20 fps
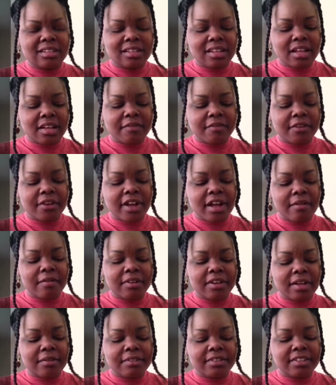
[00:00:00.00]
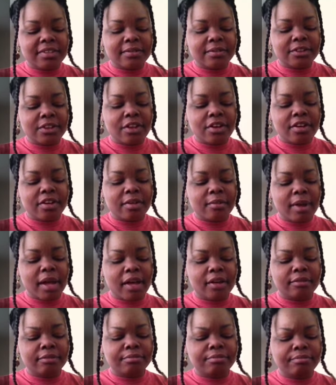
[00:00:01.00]
I forgot what I was even talking
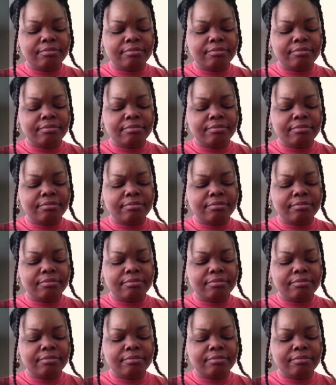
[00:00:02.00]
about.